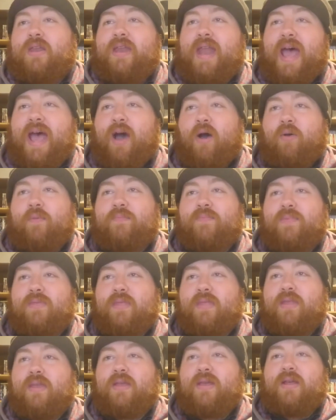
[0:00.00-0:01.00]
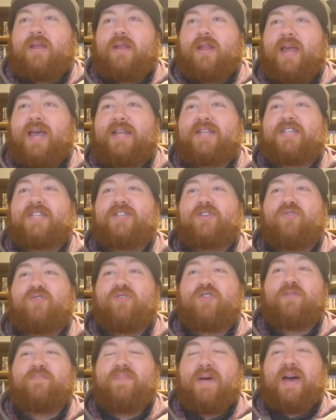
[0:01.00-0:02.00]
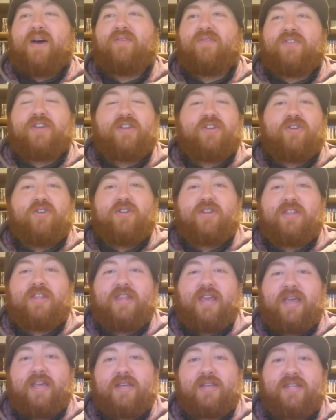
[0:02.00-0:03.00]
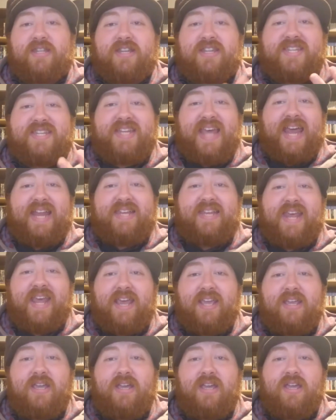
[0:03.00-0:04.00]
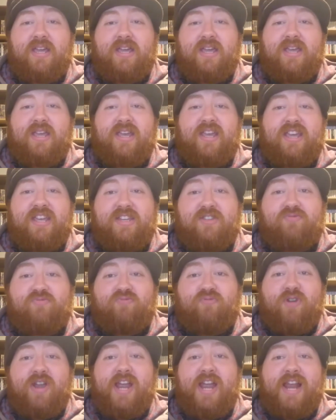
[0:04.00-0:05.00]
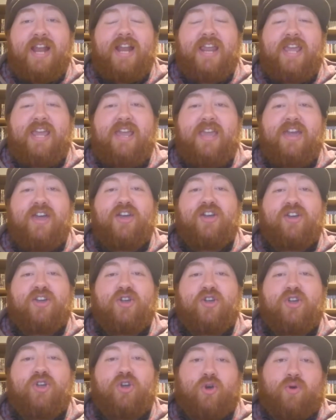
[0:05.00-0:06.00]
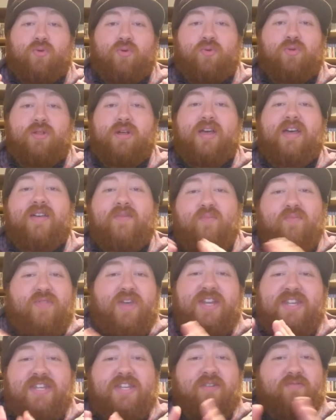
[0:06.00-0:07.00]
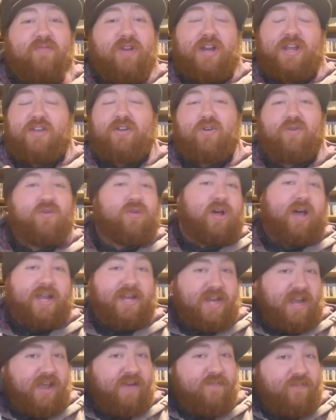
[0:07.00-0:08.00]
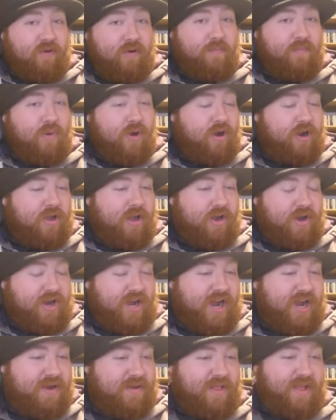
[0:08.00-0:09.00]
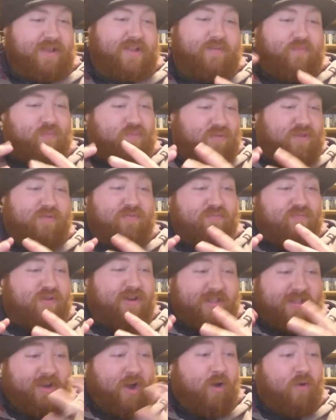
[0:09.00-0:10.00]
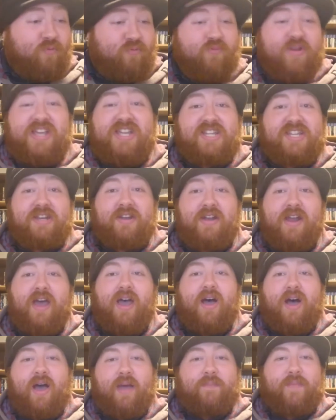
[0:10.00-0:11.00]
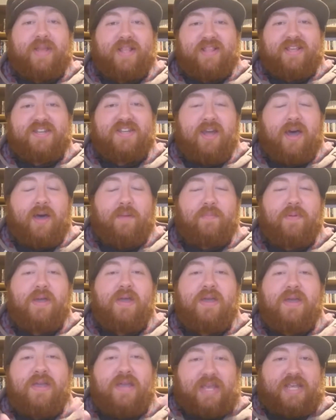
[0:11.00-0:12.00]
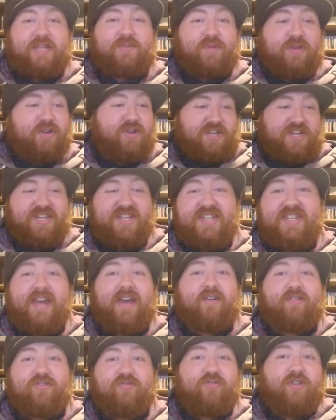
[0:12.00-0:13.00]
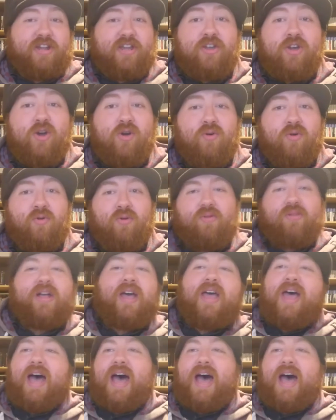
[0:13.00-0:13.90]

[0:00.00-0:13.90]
Now, let's talk about the good things. The setting is really cool. This is a really cool idea for a book, okay? Like, the whole reason I picked this up is because it sounds really cool.